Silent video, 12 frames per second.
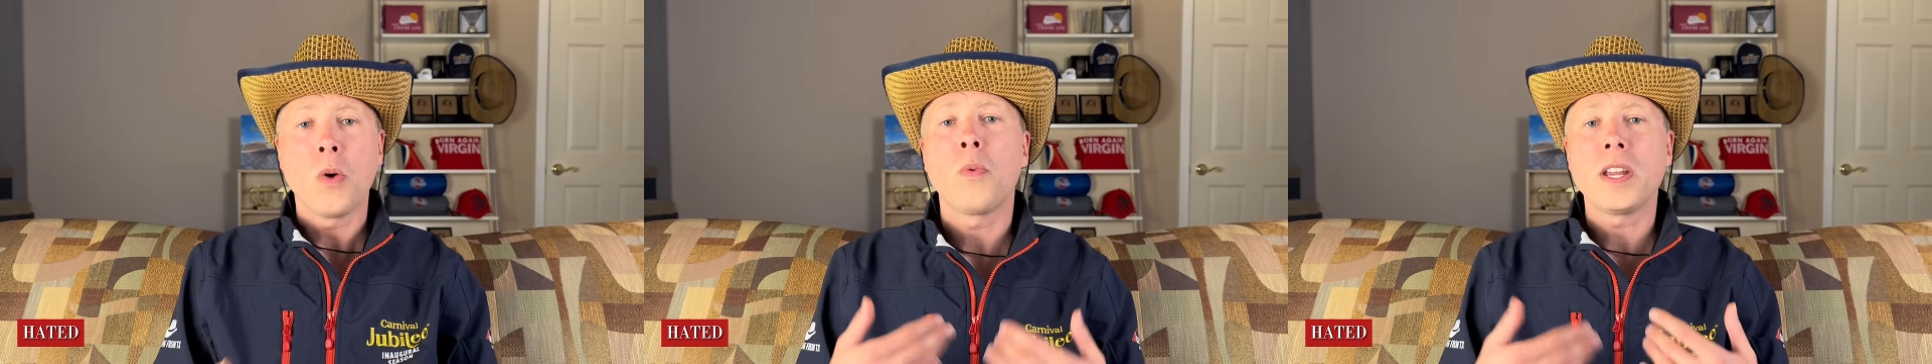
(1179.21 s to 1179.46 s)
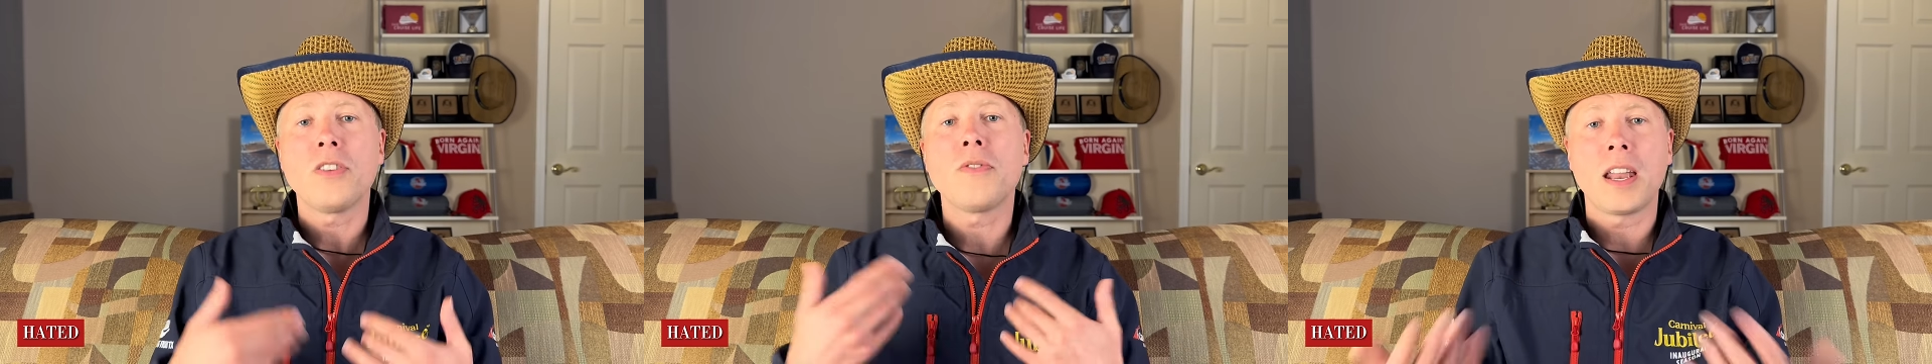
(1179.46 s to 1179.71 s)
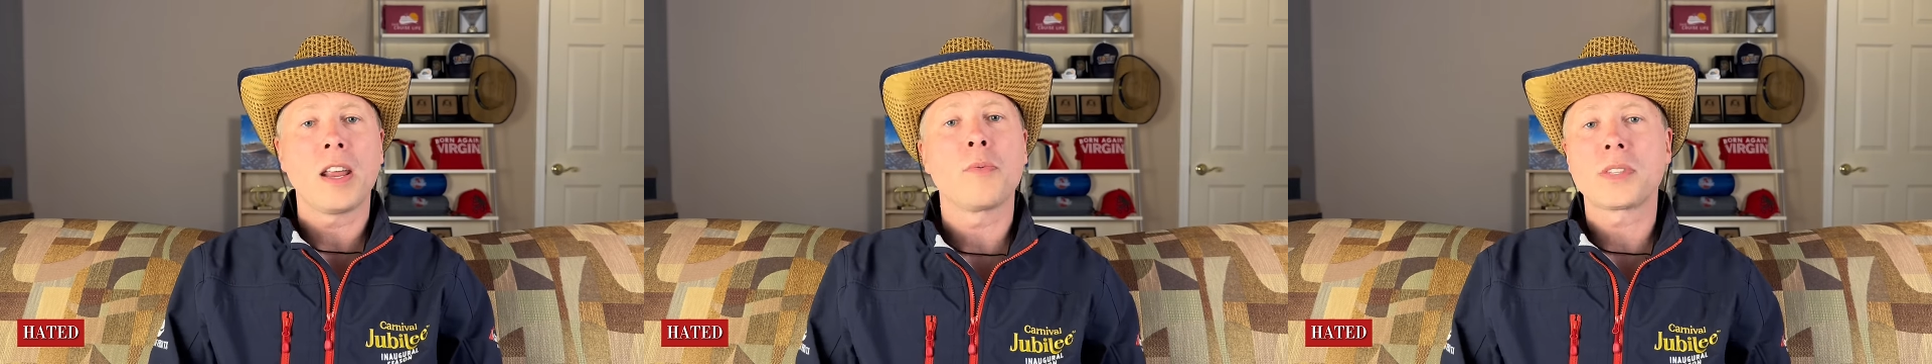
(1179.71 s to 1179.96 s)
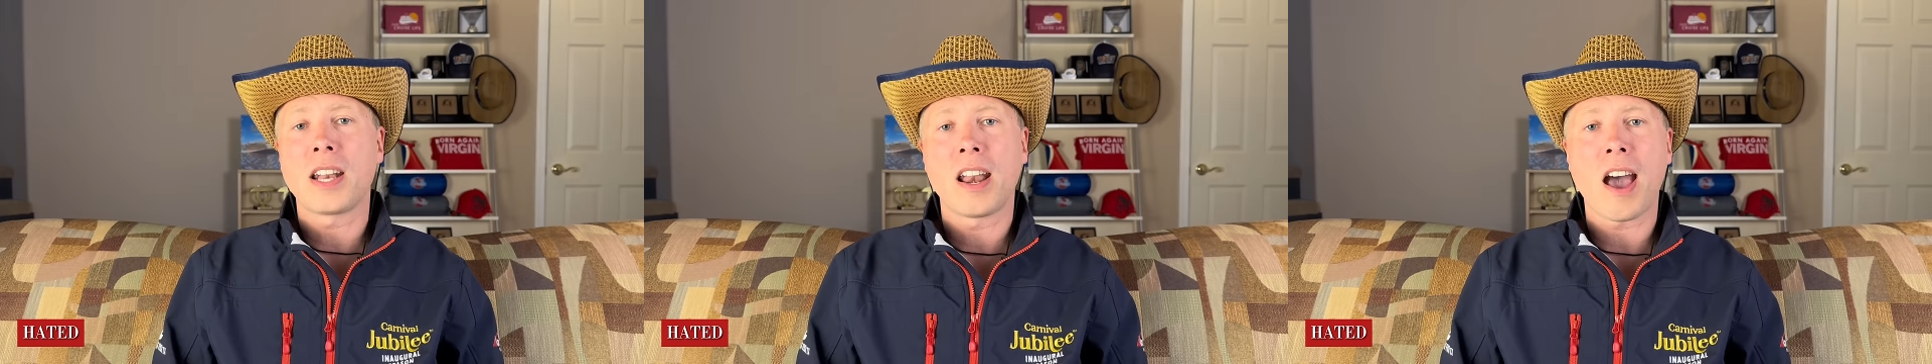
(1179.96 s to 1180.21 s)
We knew that
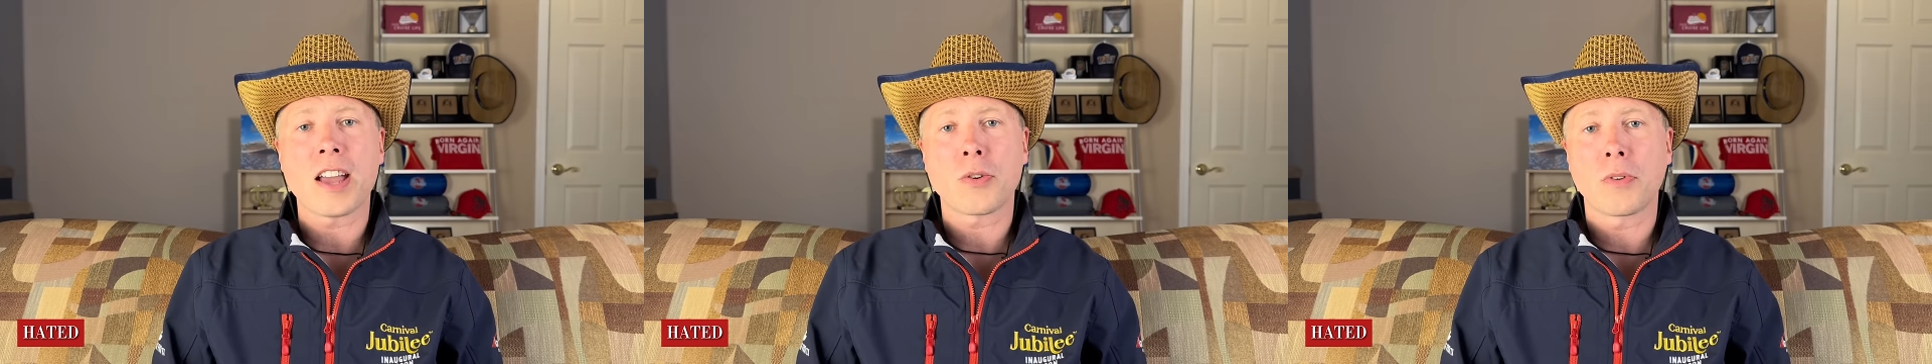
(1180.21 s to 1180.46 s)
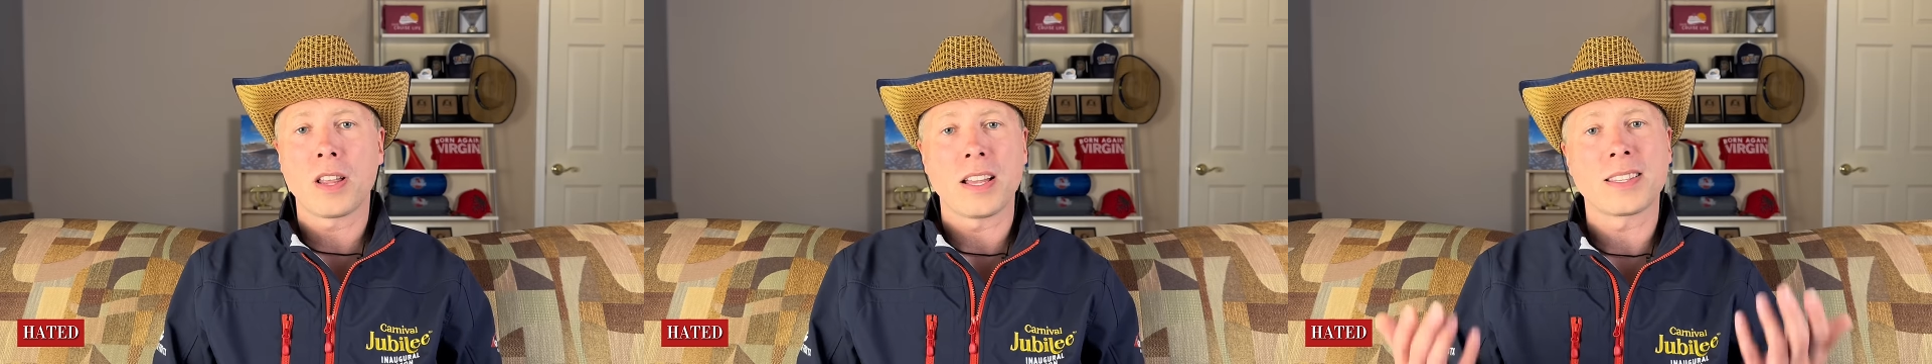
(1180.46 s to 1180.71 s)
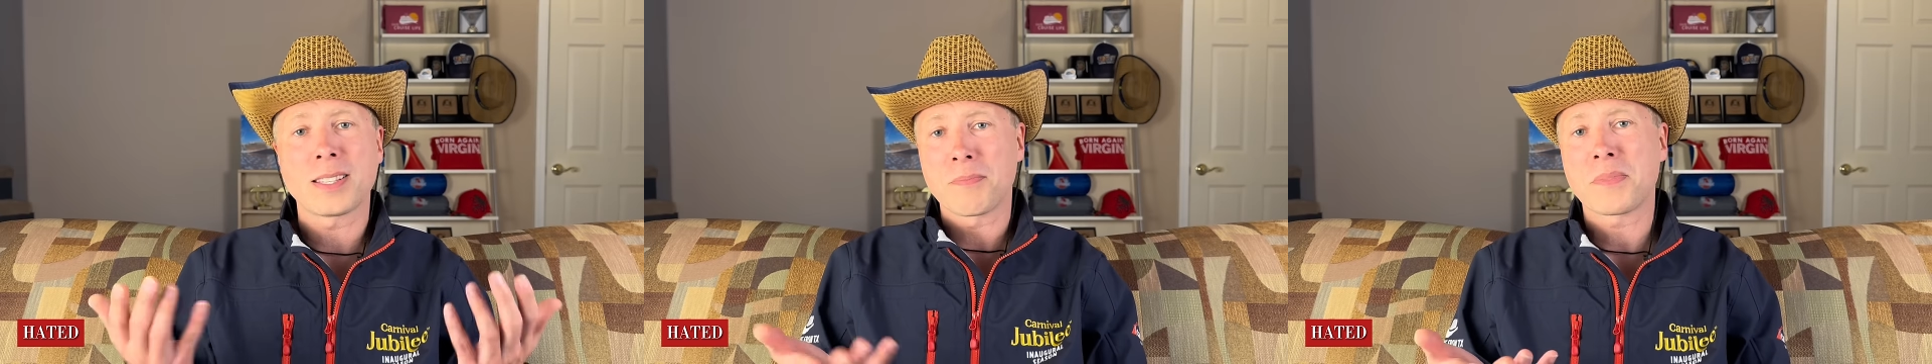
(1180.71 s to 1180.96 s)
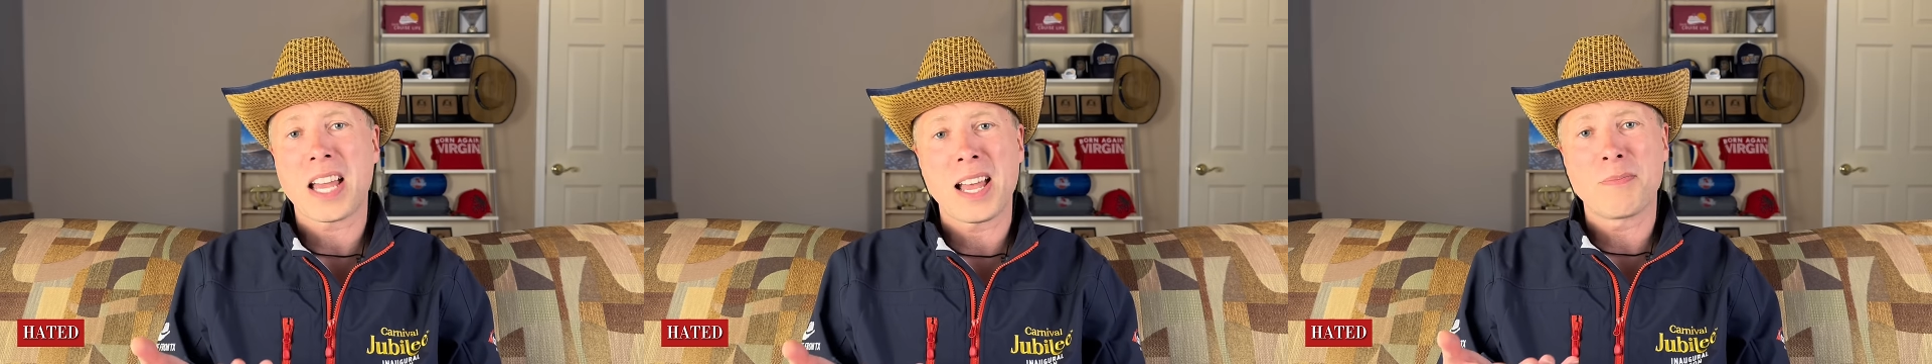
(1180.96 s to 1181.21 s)
it was an inaugural, and
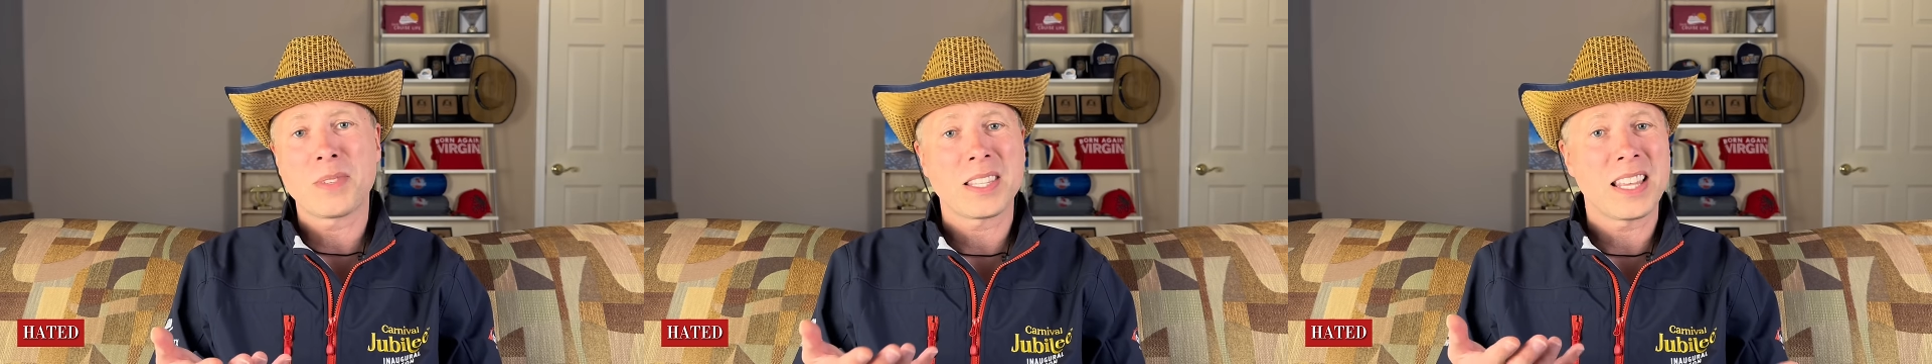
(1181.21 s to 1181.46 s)
sometimes